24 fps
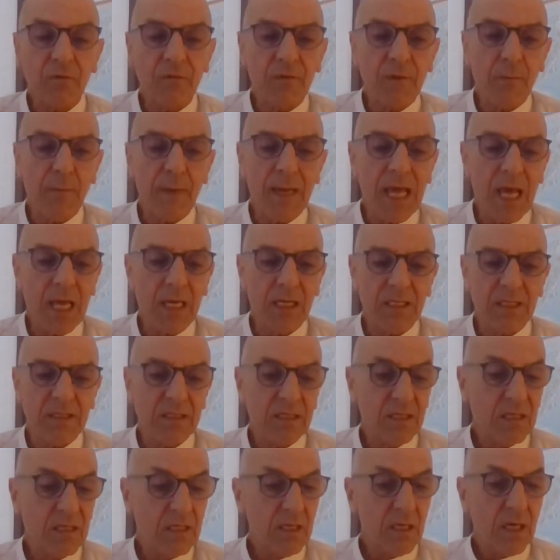of the planet.
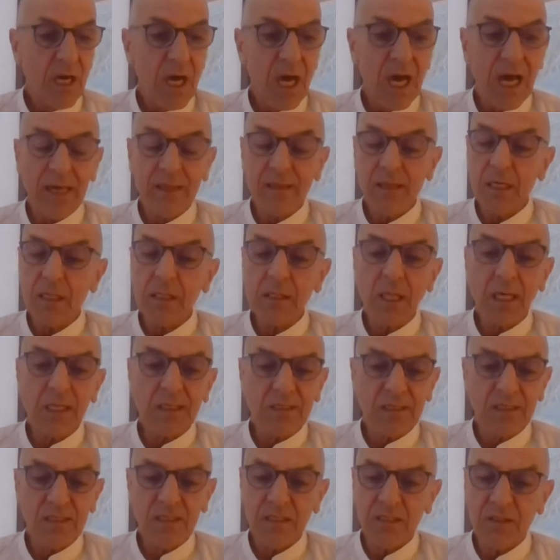I think
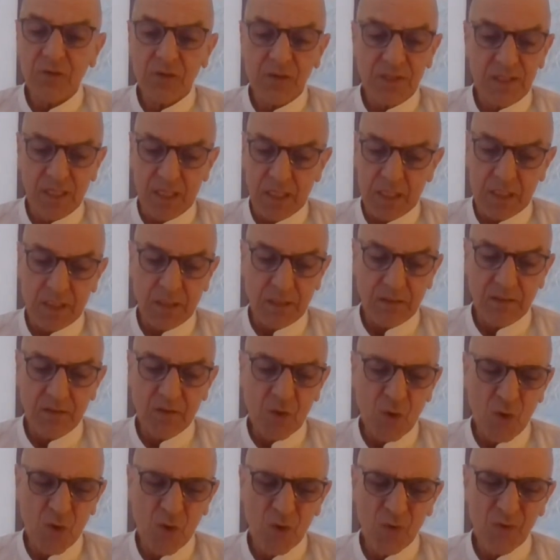that's interesting.
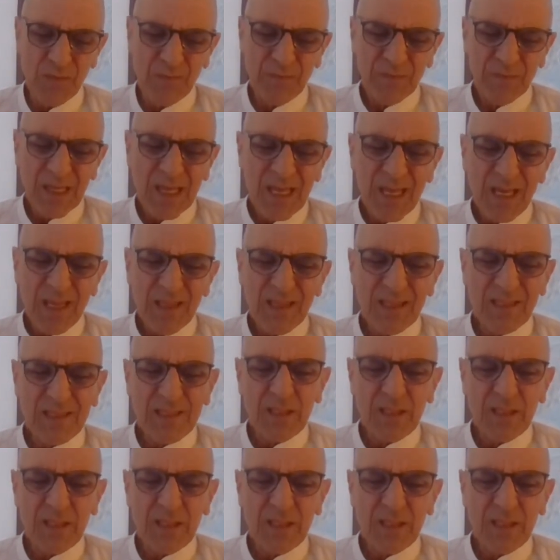So the